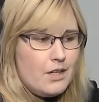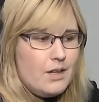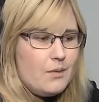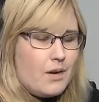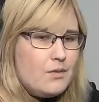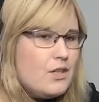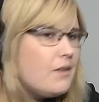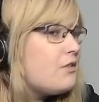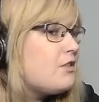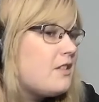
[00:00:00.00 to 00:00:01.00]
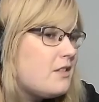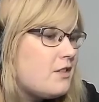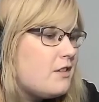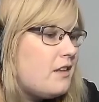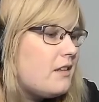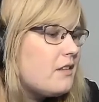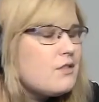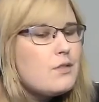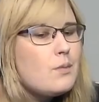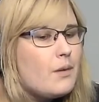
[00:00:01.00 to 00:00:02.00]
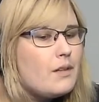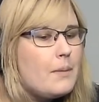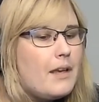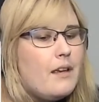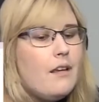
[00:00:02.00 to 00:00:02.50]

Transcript: Why would you have your sister? Like, that's just weird to me.